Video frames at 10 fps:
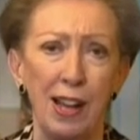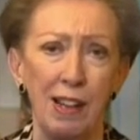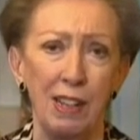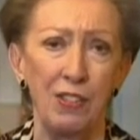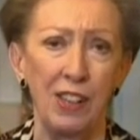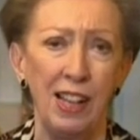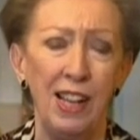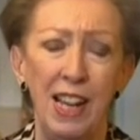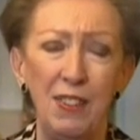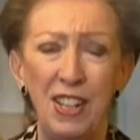kind of thing,
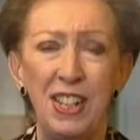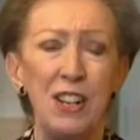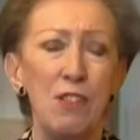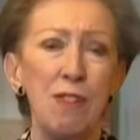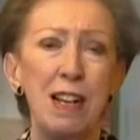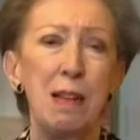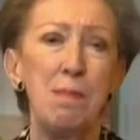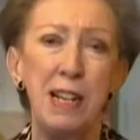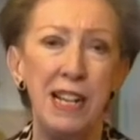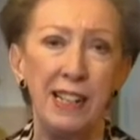if he didn't really
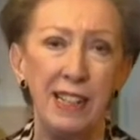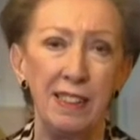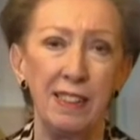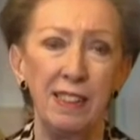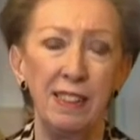mean it,